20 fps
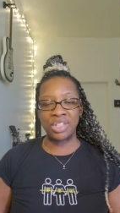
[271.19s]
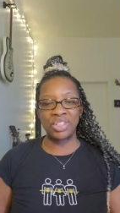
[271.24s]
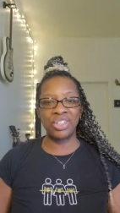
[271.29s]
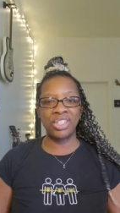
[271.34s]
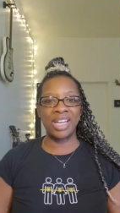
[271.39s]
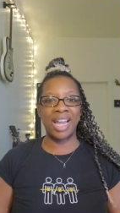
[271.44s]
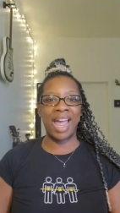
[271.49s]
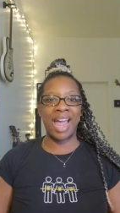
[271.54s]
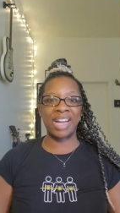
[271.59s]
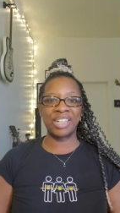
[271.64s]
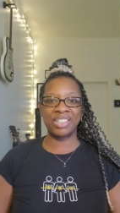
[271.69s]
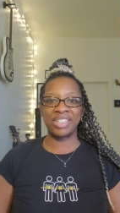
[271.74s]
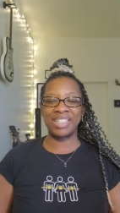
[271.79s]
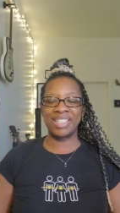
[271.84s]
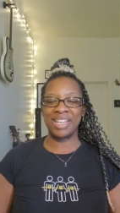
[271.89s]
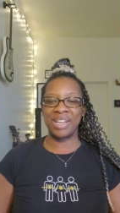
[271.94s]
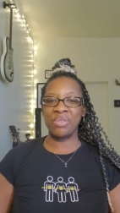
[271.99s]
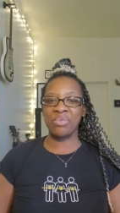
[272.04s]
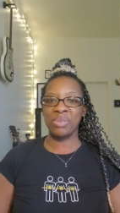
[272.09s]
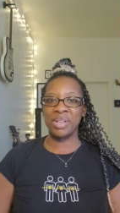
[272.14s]
She actually
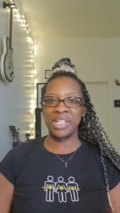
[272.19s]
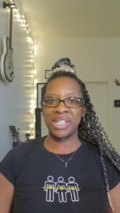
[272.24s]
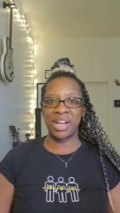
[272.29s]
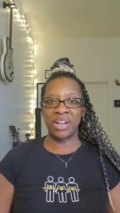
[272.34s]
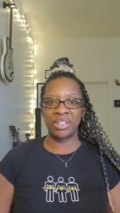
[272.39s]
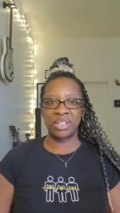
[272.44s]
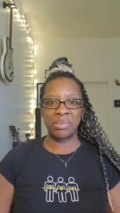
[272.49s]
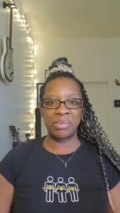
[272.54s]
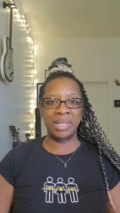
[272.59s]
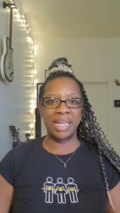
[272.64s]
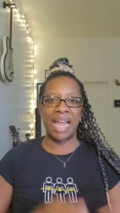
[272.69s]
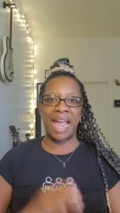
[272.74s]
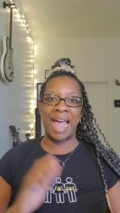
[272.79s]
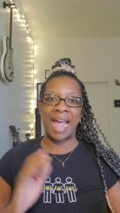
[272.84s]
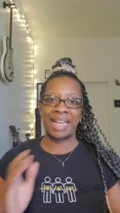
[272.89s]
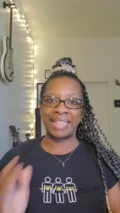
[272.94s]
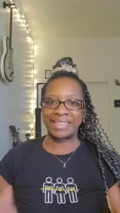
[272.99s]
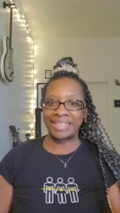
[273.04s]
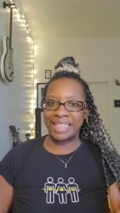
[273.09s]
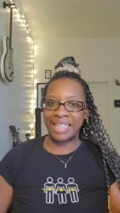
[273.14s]
did reach out to me
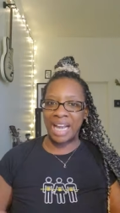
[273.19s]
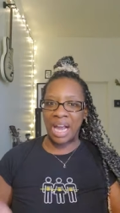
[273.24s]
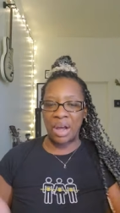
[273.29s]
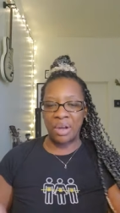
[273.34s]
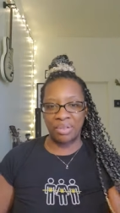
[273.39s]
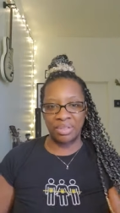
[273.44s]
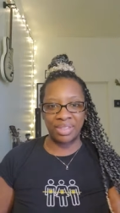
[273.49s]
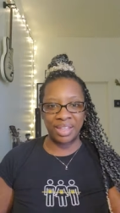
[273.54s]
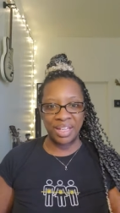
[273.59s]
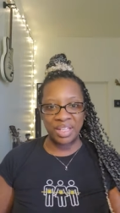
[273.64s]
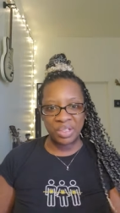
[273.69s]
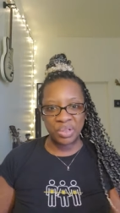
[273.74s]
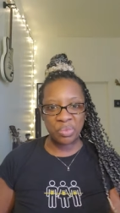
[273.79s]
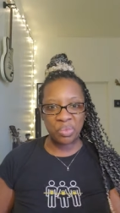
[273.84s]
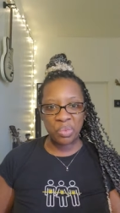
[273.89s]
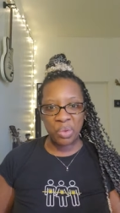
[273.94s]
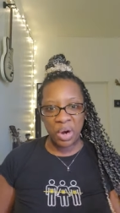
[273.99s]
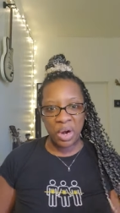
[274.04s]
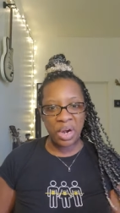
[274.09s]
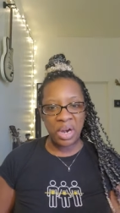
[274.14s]
asking how things
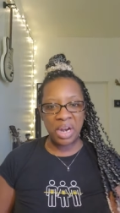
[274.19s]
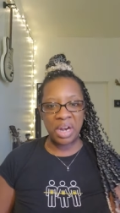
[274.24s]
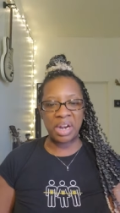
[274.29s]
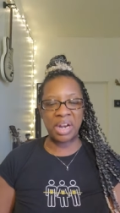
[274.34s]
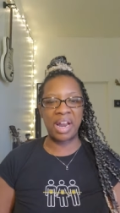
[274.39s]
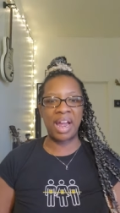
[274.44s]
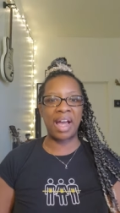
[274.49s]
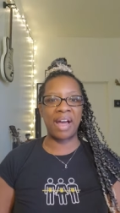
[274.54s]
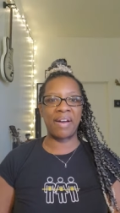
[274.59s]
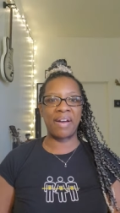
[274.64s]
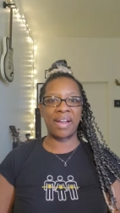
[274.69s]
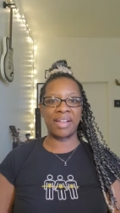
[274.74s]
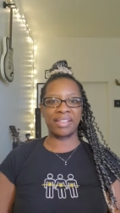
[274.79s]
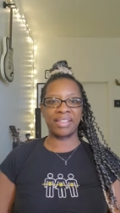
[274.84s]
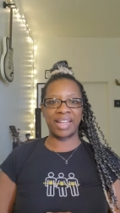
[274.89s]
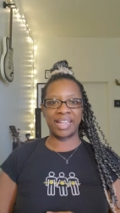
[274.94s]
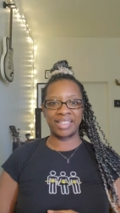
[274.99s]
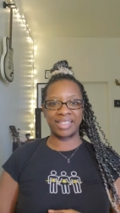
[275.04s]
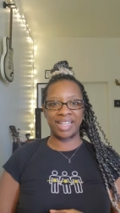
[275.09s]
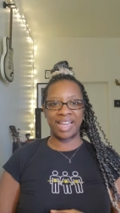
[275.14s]
were, how I
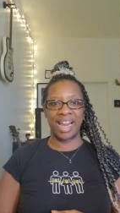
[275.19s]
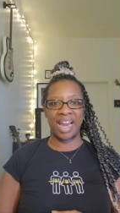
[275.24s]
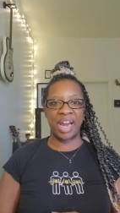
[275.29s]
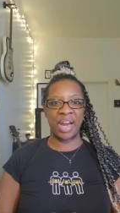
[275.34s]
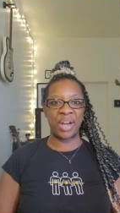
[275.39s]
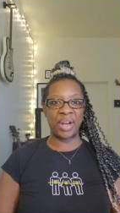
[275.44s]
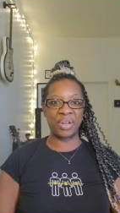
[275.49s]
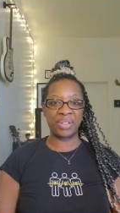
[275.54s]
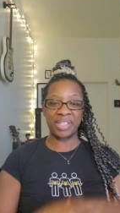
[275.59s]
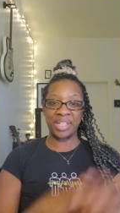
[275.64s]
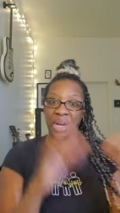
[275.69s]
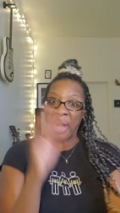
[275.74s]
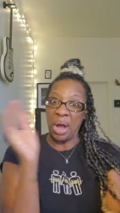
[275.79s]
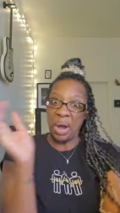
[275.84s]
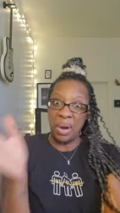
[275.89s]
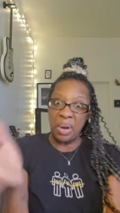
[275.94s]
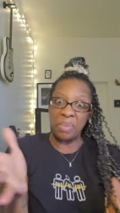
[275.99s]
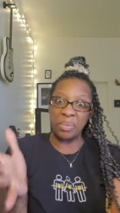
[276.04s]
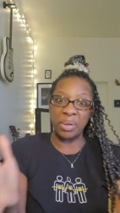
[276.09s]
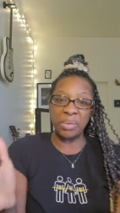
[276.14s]
liked the hair. And I was like,
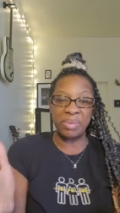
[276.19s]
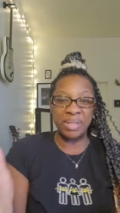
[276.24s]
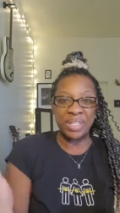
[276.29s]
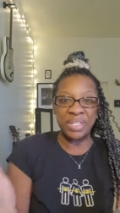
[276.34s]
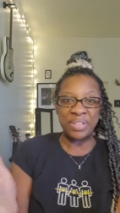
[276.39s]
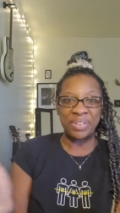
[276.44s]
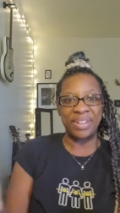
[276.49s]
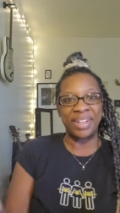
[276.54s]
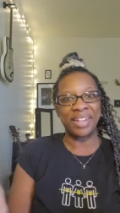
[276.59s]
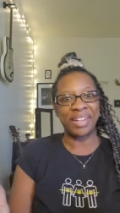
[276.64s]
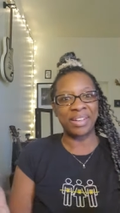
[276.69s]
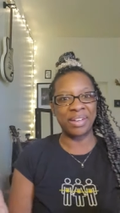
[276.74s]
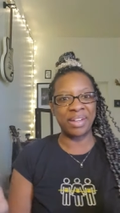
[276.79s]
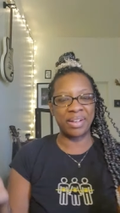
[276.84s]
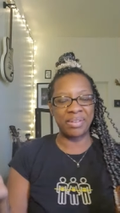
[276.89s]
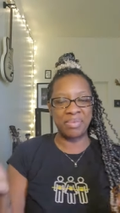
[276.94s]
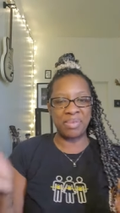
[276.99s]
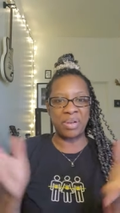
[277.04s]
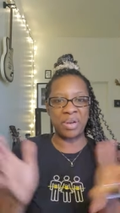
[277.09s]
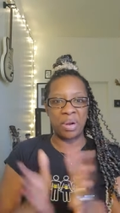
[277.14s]
oh, I'm going to be doing, your,
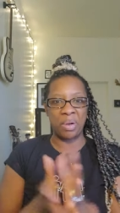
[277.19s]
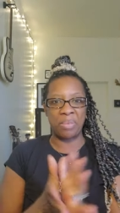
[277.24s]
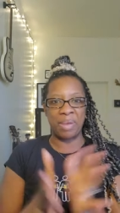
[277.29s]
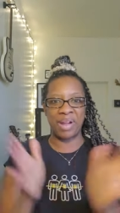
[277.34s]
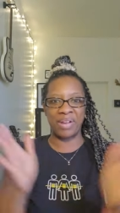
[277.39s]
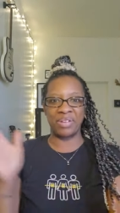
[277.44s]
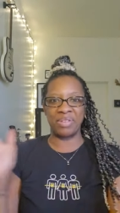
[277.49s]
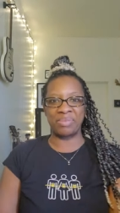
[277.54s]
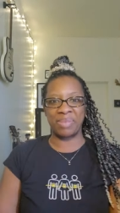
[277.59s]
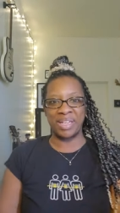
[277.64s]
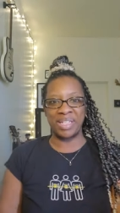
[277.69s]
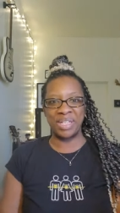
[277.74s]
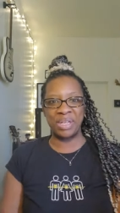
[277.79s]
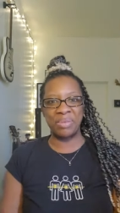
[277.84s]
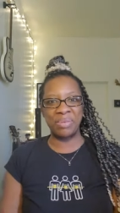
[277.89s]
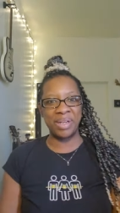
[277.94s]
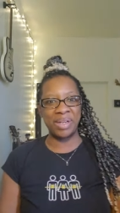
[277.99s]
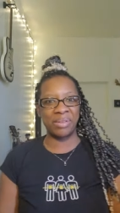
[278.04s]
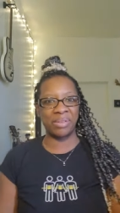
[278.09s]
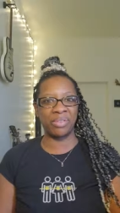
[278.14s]
you know, my, my two
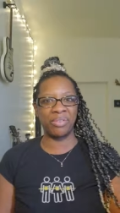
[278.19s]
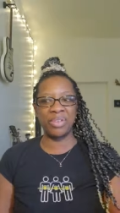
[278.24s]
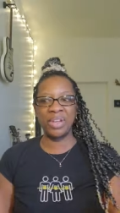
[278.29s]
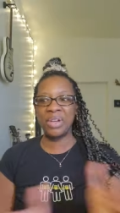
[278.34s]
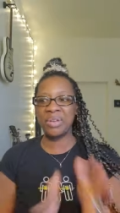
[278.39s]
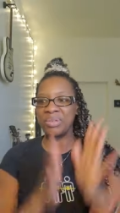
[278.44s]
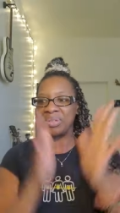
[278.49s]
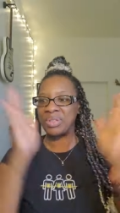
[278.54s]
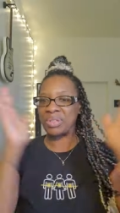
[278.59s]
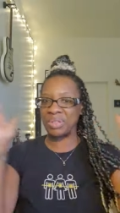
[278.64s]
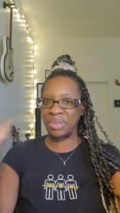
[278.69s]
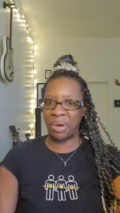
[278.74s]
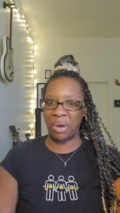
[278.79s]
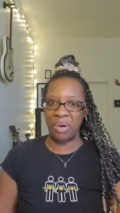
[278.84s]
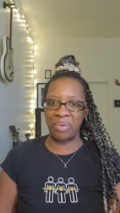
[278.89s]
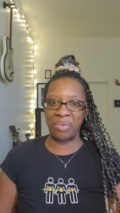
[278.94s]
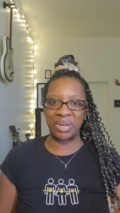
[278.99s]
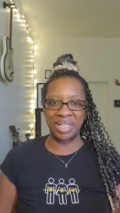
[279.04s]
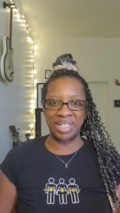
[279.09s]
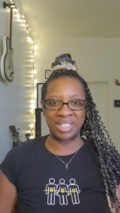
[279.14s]
week review. So I
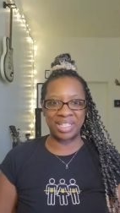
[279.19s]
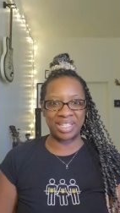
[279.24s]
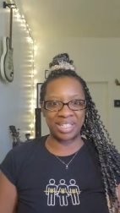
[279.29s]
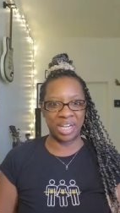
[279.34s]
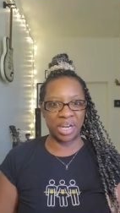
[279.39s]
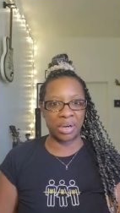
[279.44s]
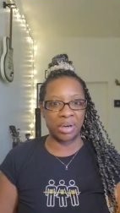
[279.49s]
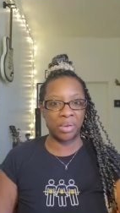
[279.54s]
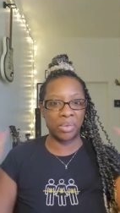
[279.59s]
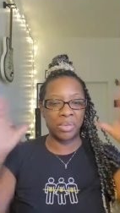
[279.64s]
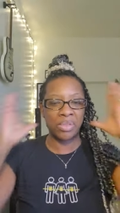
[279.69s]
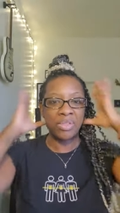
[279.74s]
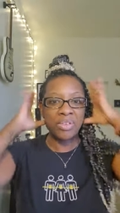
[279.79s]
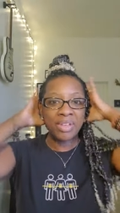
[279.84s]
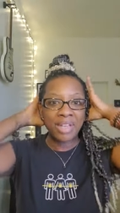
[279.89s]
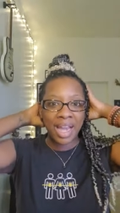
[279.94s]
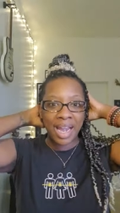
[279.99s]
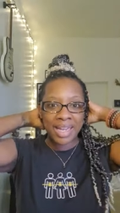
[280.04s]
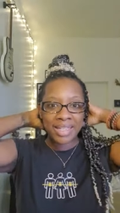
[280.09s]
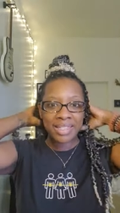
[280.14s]
wanted to share it with you
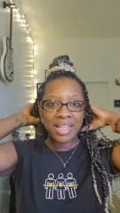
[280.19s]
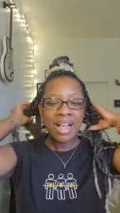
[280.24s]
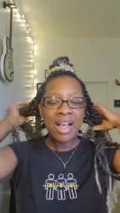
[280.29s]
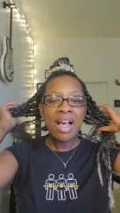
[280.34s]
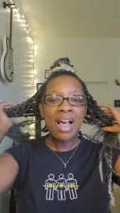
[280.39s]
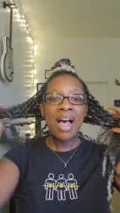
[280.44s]
guys.